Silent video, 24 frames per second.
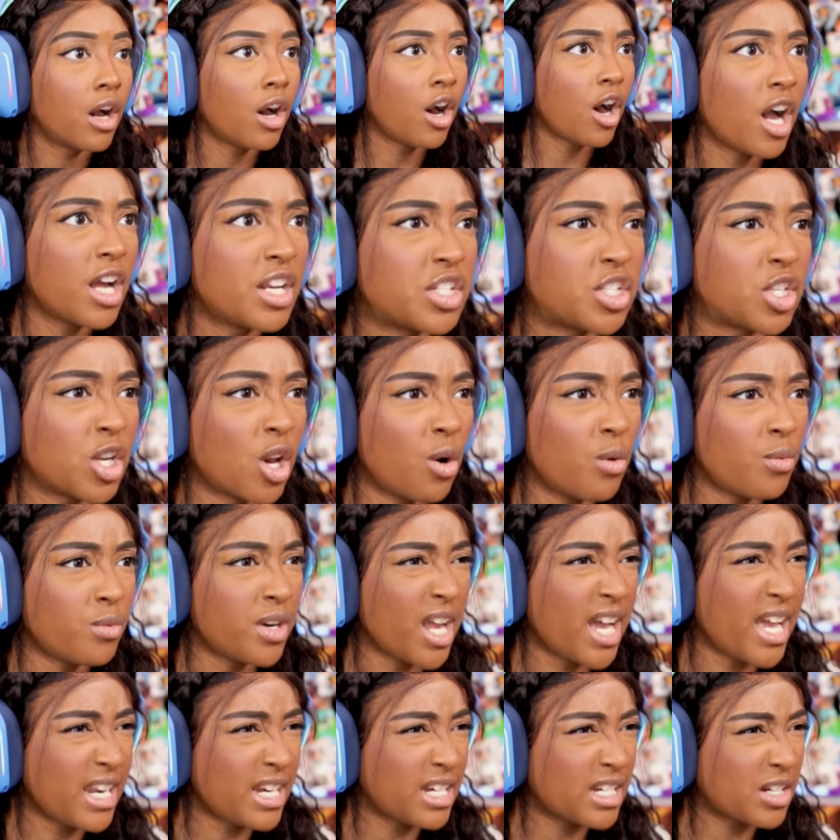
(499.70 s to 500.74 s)
A
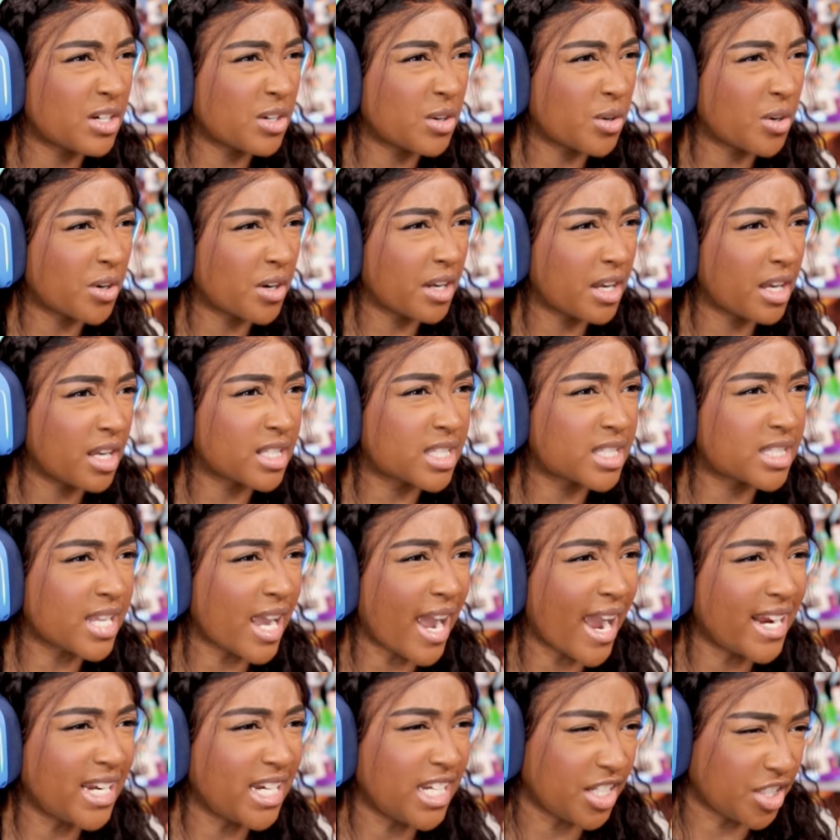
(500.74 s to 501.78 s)
donut? A
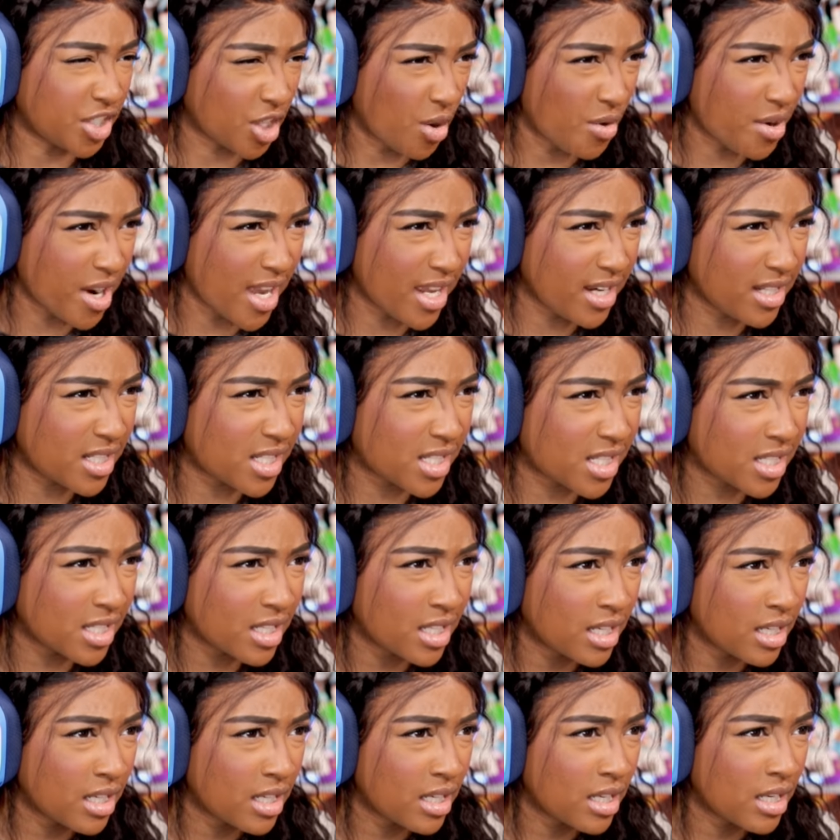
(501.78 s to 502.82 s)
tiny donut?
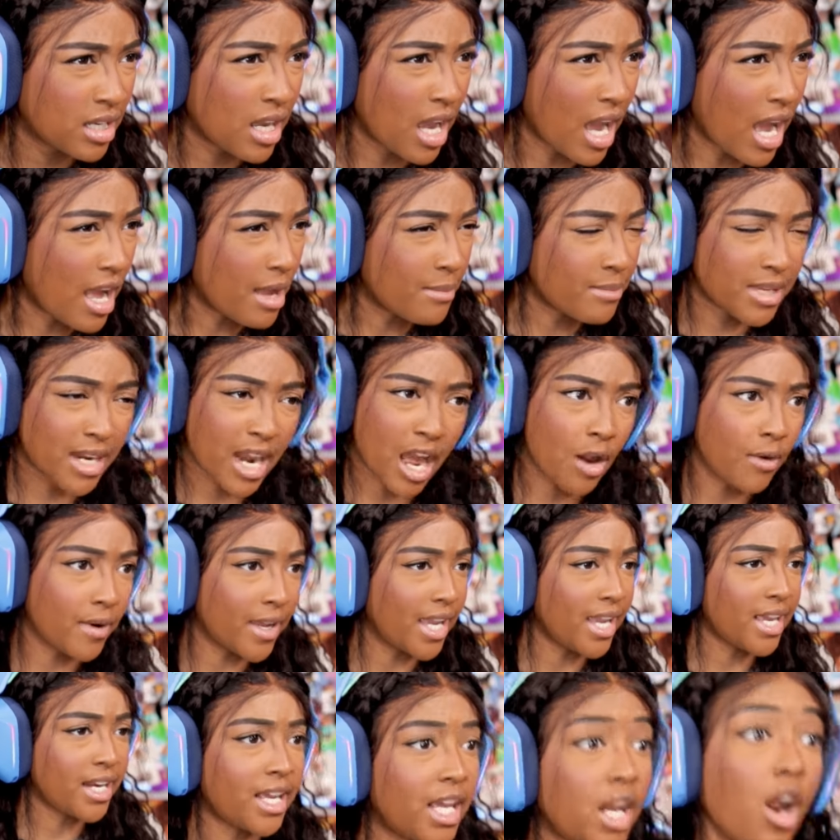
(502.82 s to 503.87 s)
I mean, I'll
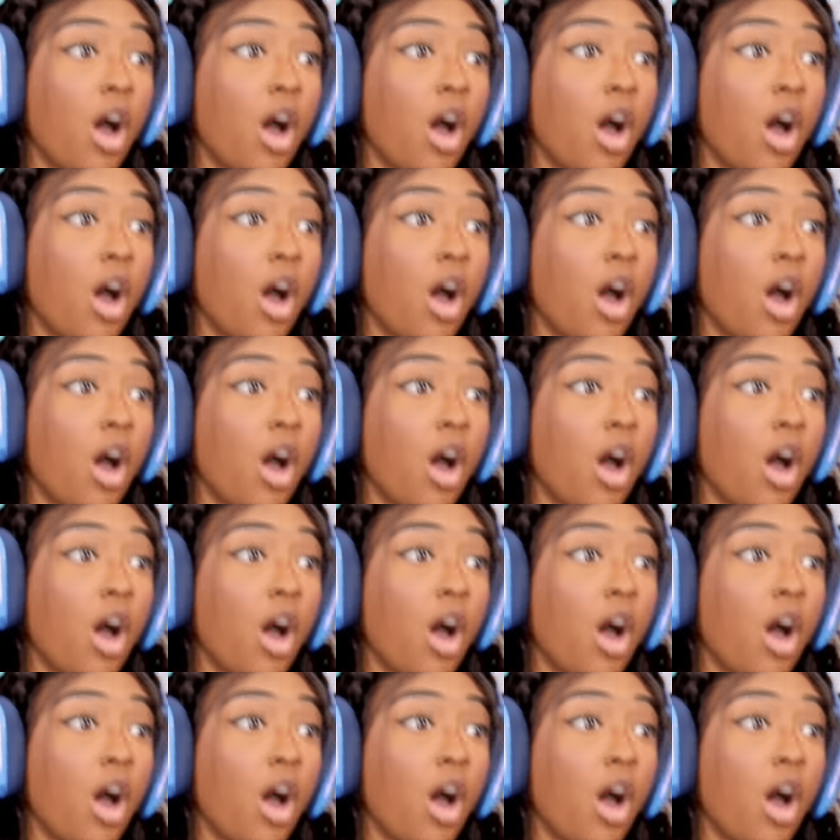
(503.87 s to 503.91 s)
eat it.